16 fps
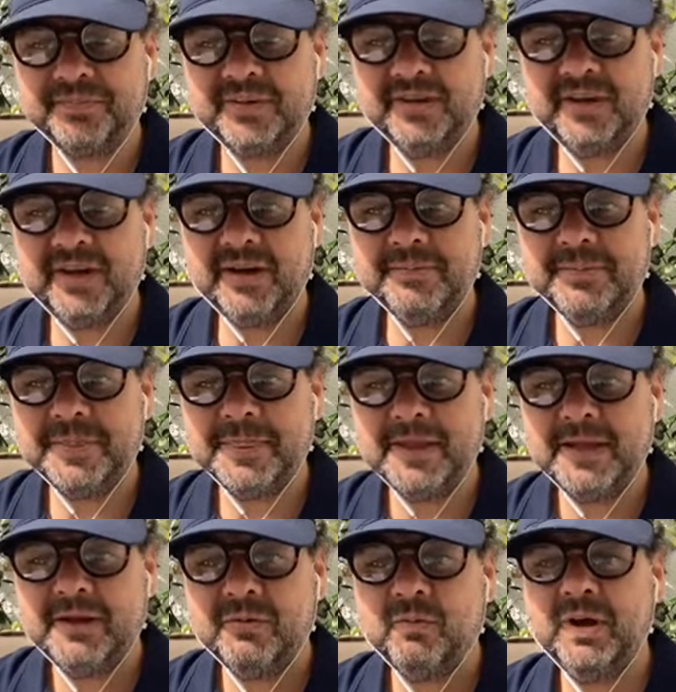Yeah,
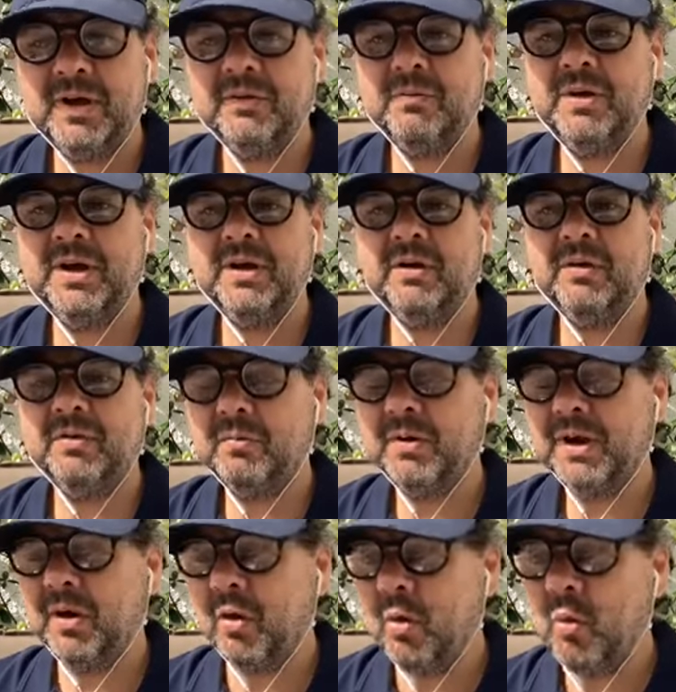
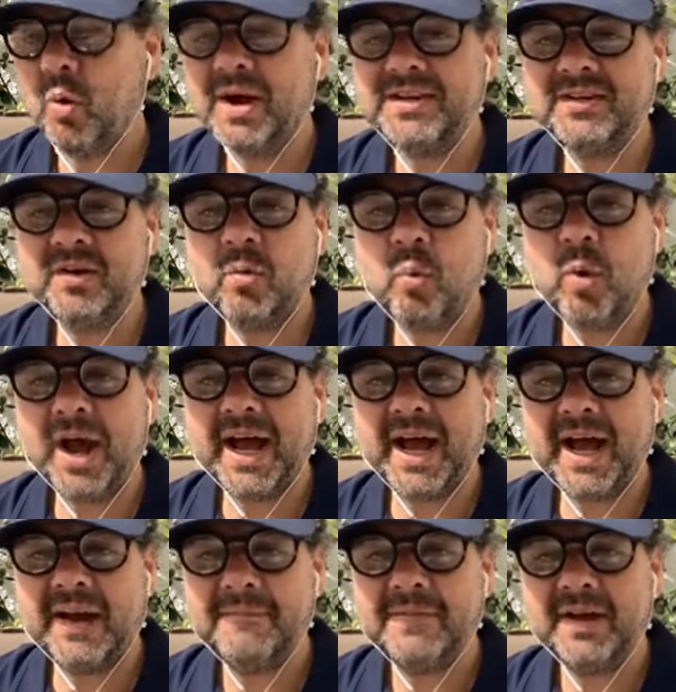we're always
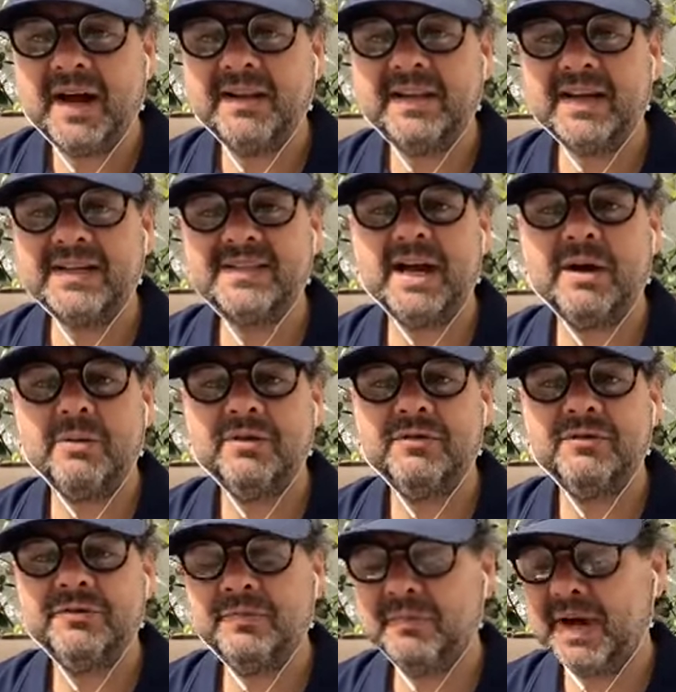aware, and that's how
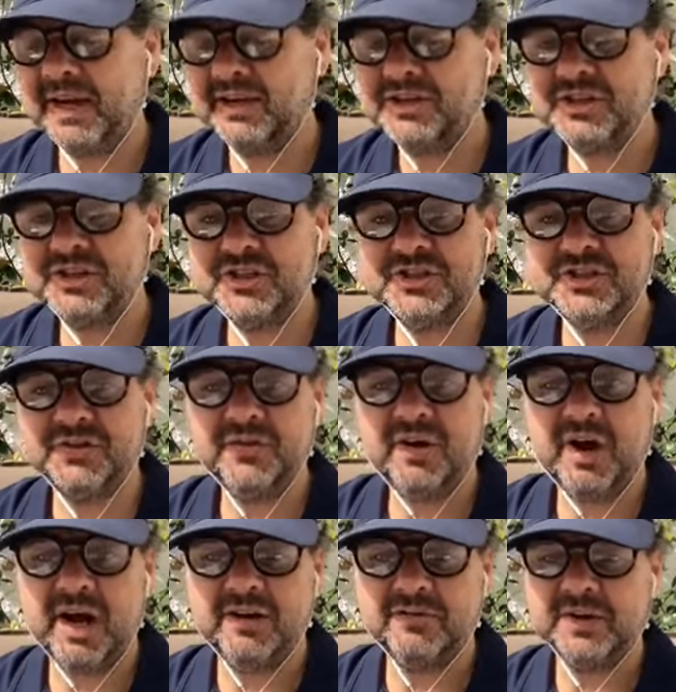we've managed to
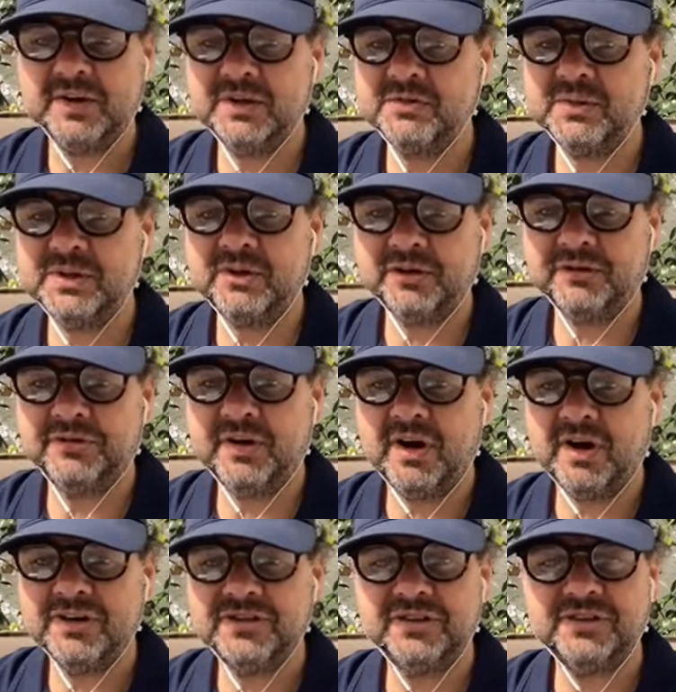survive, because we're not the
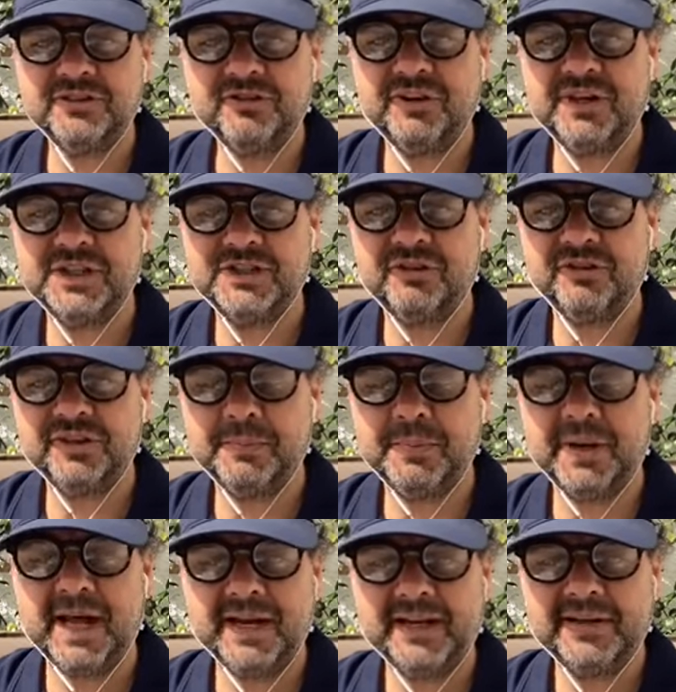fastest creature on the
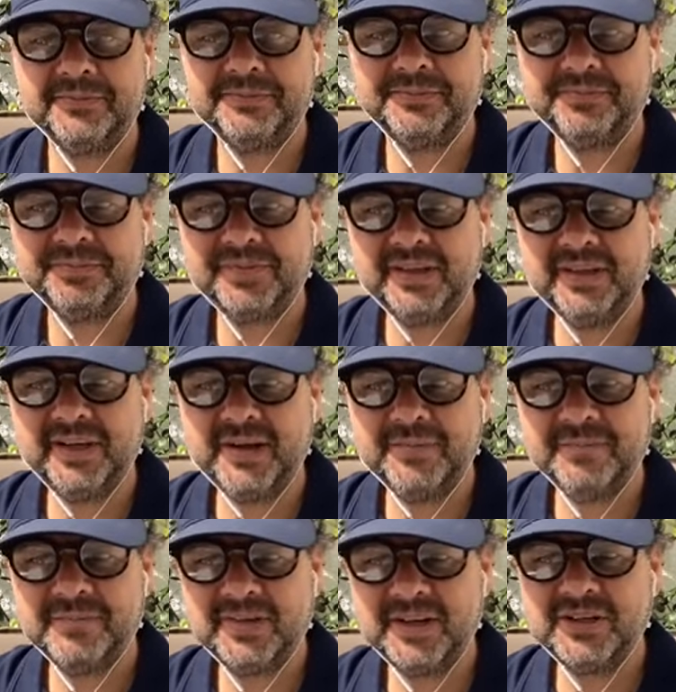planet. Yeah,
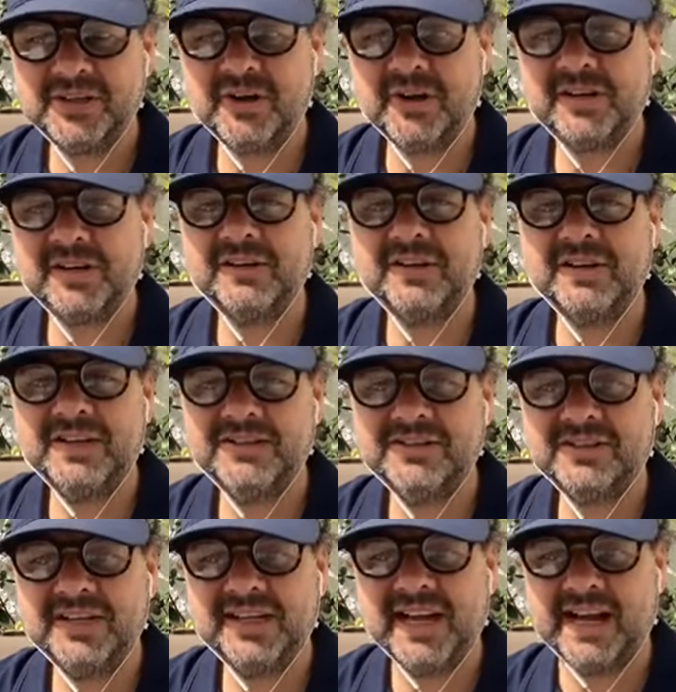a tiger could
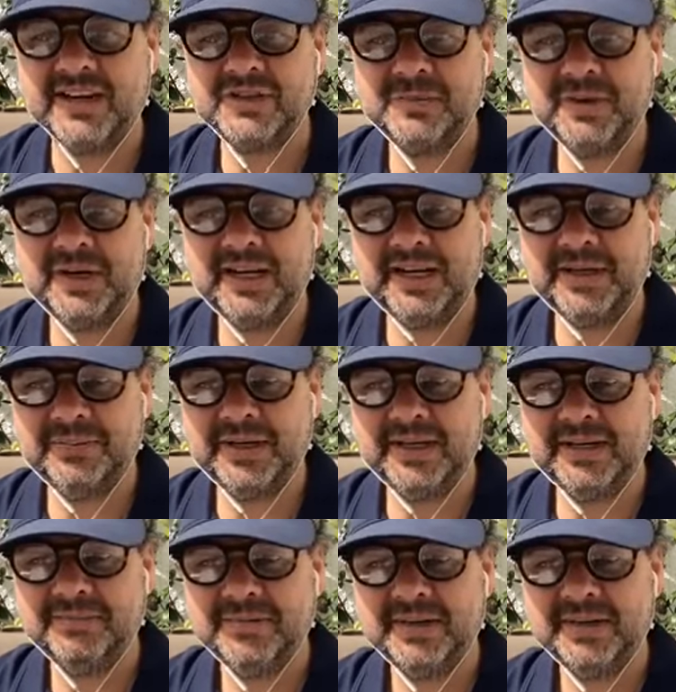easily catch me and eat me,